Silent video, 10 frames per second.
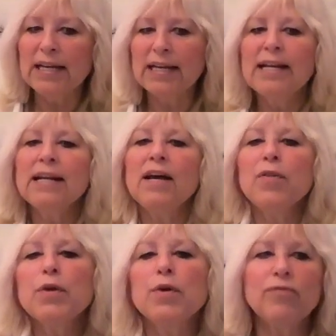in
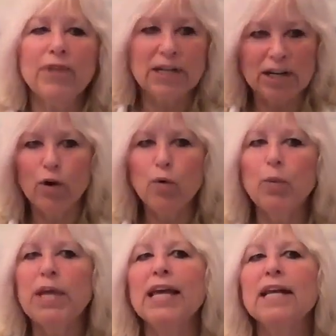another video,
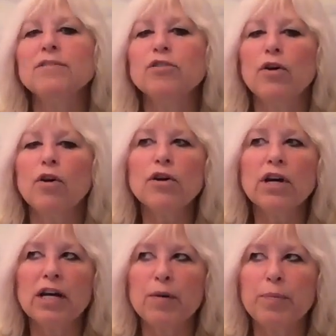we can talk
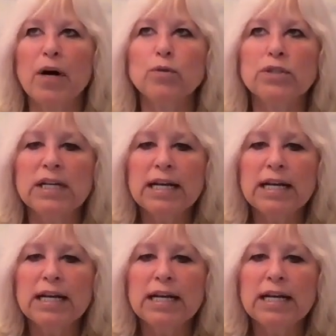about